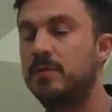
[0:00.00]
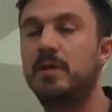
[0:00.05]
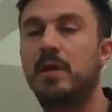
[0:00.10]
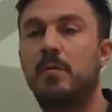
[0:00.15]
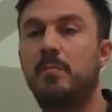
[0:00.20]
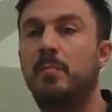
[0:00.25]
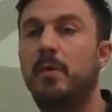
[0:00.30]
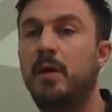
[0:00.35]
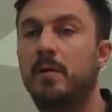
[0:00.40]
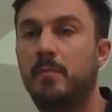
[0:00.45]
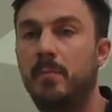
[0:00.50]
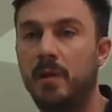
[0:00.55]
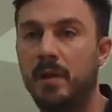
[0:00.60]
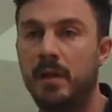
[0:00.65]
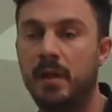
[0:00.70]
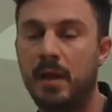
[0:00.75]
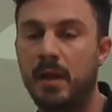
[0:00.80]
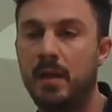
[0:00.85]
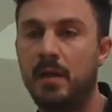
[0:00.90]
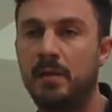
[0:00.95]
jump up and
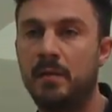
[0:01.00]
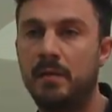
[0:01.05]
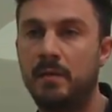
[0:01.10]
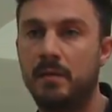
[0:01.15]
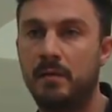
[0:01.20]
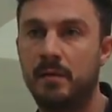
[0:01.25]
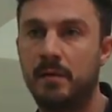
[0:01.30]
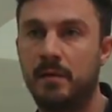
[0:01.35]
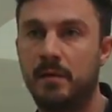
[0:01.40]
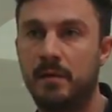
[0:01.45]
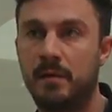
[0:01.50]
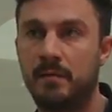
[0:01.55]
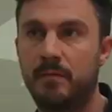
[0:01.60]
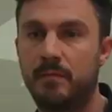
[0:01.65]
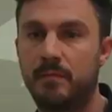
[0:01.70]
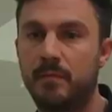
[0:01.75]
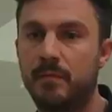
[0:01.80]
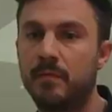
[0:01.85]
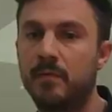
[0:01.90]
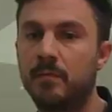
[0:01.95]
land,
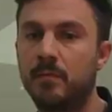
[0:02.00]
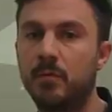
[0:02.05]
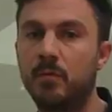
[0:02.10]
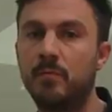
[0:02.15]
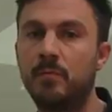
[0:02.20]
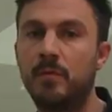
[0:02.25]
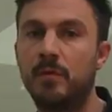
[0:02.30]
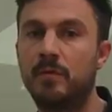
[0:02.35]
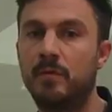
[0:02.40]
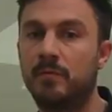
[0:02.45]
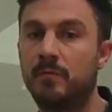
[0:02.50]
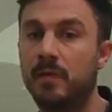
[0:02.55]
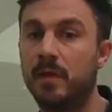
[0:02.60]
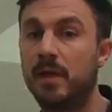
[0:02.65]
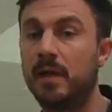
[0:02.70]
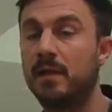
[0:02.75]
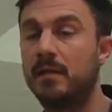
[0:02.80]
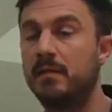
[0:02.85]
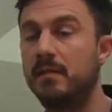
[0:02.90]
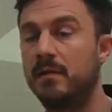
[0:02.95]
the movement of the
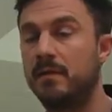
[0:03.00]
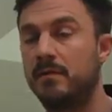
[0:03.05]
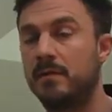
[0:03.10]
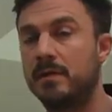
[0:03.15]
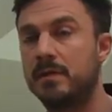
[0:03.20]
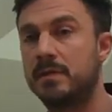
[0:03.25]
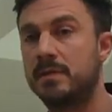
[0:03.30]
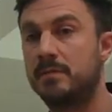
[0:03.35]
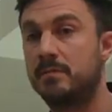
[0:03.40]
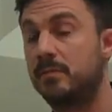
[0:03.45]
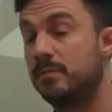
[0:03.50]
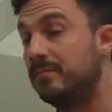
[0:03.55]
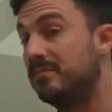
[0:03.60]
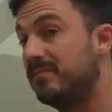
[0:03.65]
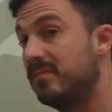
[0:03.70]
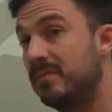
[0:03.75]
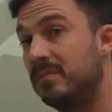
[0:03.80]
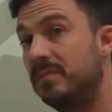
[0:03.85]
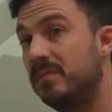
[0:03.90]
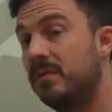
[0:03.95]
head there is
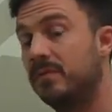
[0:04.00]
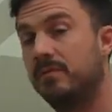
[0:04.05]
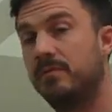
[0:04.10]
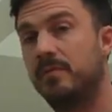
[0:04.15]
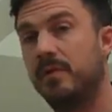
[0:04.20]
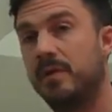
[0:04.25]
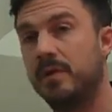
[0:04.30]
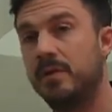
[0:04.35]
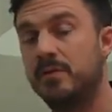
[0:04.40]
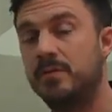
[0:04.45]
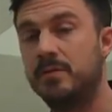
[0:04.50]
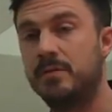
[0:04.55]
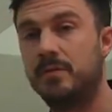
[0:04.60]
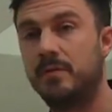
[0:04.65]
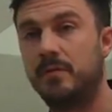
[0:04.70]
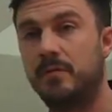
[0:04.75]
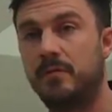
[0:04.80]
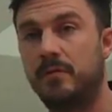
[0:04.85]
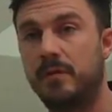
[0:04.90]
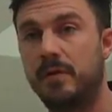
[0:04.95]
not very
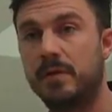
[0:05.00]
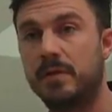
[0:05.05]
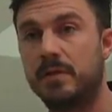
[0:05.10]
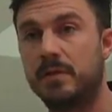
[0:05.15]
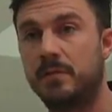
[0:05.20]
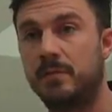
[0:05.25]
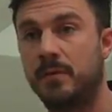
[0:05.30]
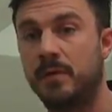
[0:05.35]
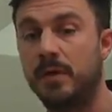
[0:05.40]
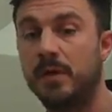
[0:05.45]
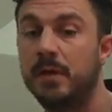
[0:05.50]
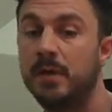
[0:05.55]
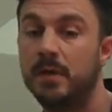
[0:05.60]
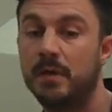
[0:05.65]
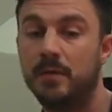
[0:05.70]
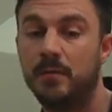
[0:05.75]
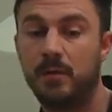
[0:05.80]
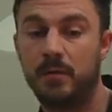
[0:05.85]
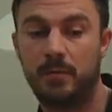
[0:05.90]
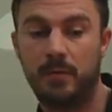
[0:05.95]
useful for us. So
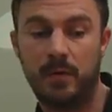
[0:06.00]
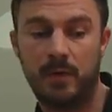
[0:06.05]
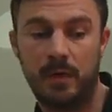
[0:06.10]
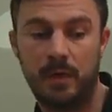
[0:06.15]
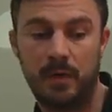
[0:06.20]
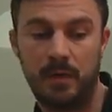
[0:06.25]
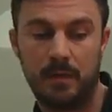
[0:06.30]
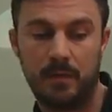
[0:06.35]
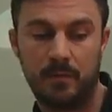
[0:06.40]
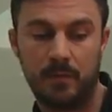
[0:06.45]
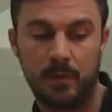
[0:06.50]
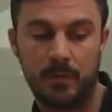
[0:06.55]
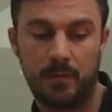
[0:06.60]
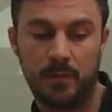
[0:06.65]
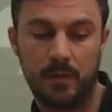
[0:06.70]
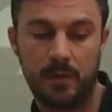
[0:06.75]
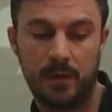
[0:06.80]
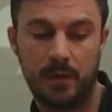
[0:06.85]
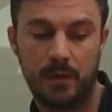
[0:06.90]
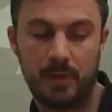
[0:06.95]
what we
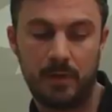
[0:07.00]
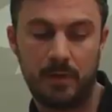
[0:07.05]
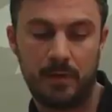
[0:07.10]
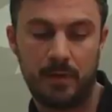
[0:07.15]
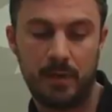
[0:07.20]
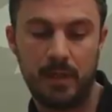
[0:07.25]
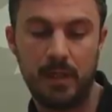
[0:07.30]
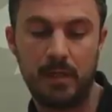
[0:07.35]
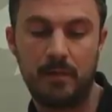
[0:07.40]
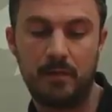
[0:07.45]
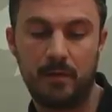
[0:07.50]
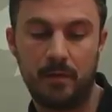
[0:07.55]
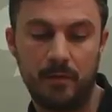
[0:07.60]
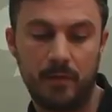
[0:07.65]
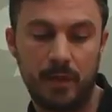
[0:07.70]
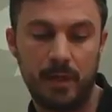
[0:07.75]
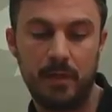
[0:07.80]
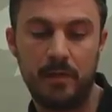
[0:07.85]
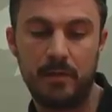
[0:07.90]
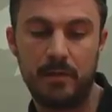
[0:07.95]
needed to
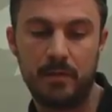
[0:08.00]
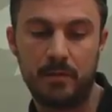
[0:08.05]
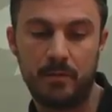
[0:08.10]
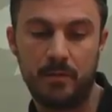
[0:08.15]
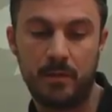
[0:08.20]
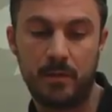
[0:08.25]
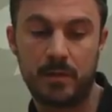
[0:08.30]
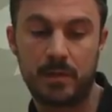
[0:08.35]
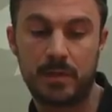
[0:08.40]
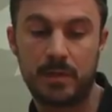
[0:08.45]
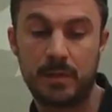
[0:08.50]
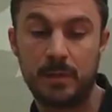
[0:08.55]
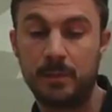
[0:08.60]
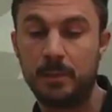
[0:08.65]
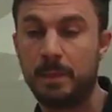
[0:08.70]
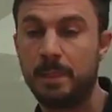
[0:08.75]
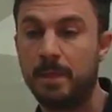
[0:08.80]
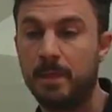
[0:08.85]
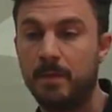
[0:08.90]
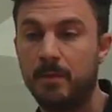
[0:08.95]
look into was
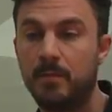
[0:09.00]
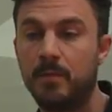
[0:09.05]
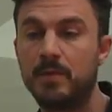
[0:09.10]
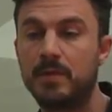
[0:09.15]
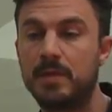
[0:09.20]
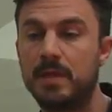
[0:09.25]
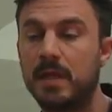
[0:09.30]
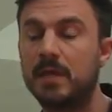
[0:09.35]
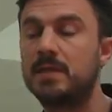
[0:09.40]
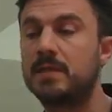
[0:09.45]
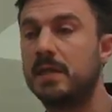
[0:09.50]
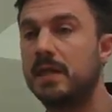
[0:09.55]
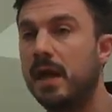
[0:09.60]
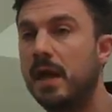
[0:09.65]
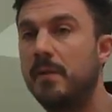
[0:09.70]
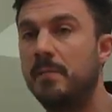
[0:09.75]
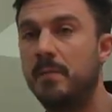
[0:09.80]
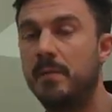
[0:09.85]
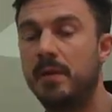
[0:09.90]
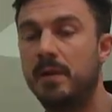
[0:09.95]
what's actually
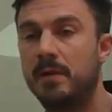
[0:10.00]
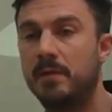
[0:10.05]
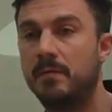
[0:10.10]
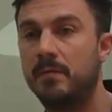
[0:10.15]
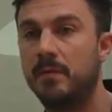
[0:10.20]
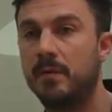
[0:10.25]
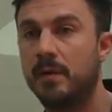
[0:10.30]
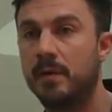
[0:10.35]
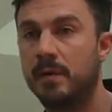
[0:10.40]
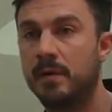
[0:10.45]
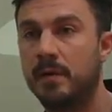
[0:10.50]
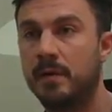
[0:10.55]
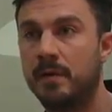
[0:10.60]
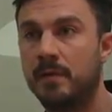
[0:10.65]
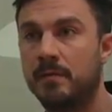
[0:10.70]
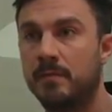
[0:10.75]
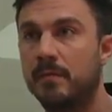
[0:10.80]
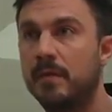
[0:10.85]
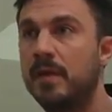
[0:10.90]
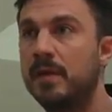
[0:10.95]
happening
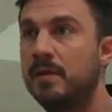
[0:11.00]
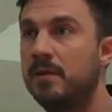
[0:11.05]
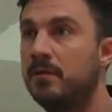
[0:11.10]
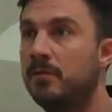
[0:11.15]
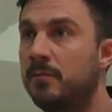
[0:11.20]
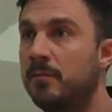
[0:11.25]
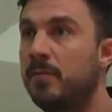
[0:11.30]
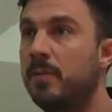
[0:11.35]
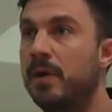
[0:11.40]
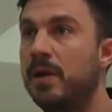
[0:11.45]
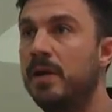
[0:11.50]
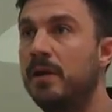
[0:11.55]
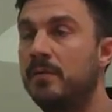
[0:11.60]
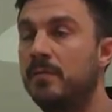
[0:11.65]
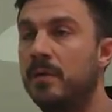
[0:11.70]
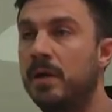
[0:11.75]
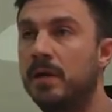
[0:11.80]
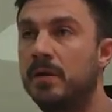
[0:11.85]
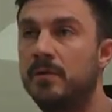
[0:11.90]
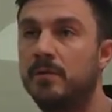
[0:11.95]
in your
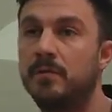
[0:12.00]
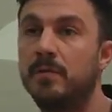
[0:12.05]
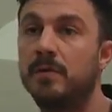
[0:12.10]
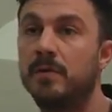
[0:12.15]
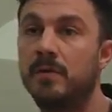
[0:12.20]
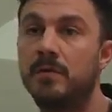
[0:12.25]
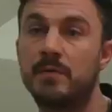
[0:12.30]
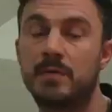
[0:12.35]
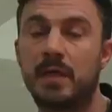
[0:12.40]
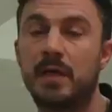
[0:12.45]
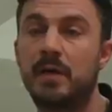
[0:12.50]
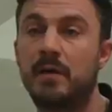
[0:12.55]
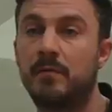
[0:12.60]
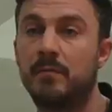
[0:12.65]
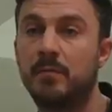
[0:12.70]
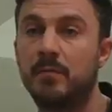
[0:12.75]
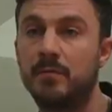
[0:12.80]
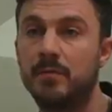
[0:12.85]
brain while doing those kind of